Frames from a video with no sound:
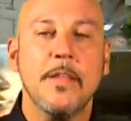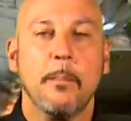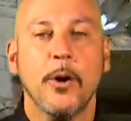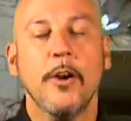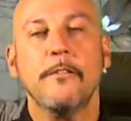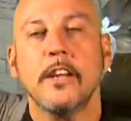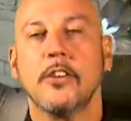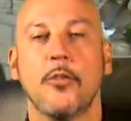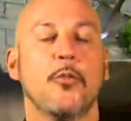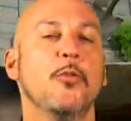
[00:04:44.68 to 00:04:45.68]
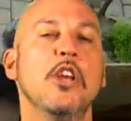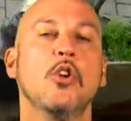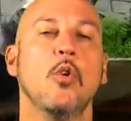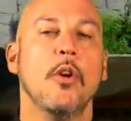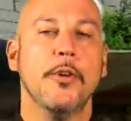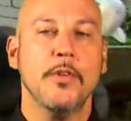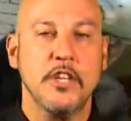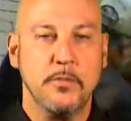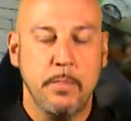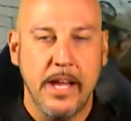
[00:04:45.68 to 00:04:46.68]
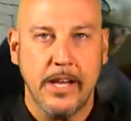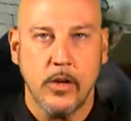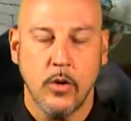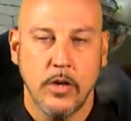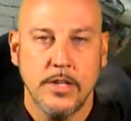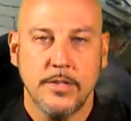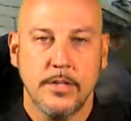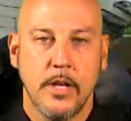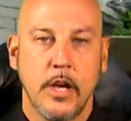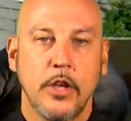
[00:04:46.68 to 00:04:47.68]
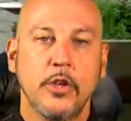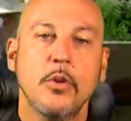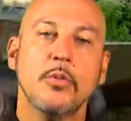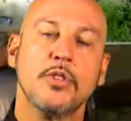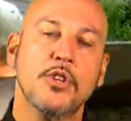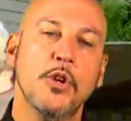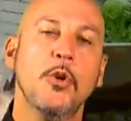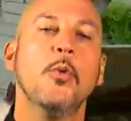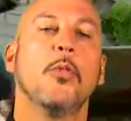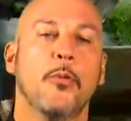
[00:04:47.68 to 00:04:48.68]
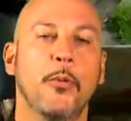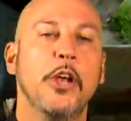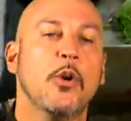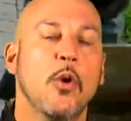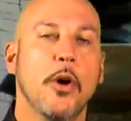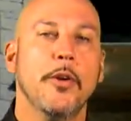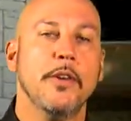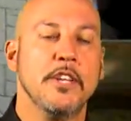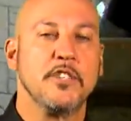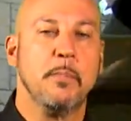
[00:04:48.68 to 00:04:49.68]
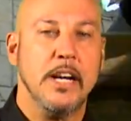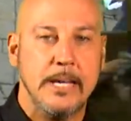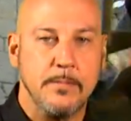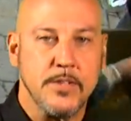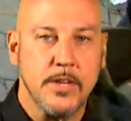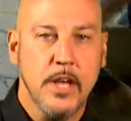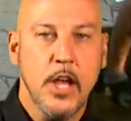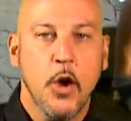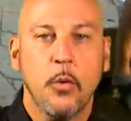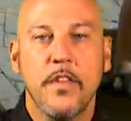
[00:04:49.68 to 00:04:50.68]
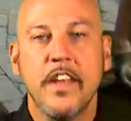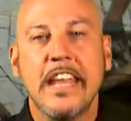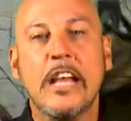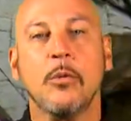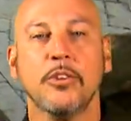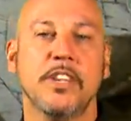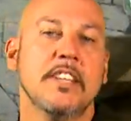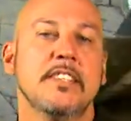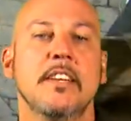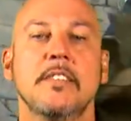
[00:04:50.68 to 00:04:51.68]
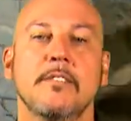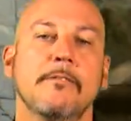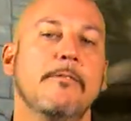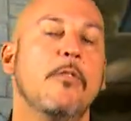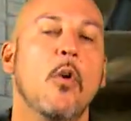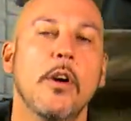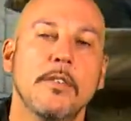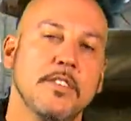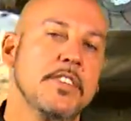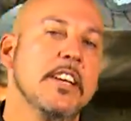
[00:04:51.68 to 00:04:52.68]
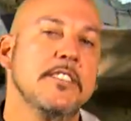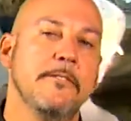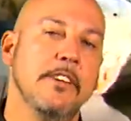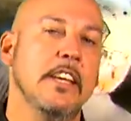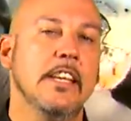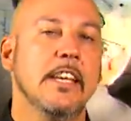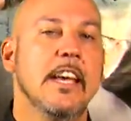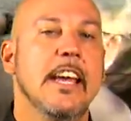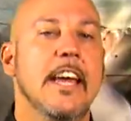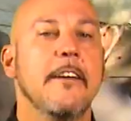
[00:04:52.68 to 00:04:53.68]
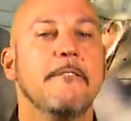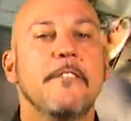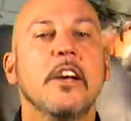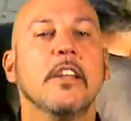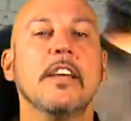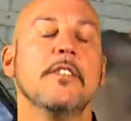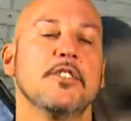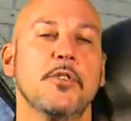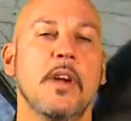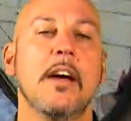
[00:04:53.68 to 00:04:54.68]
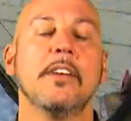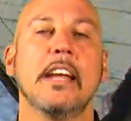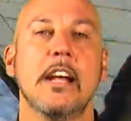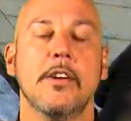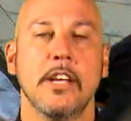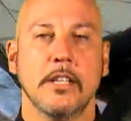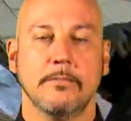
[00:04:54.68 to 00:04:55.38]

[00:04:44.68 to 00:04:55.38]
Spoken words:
the perfect 3/4 inch bedding course, use 2 3/4 inch pipes with an equal distance, 4 to 6 feet, and fill in the surrounding area.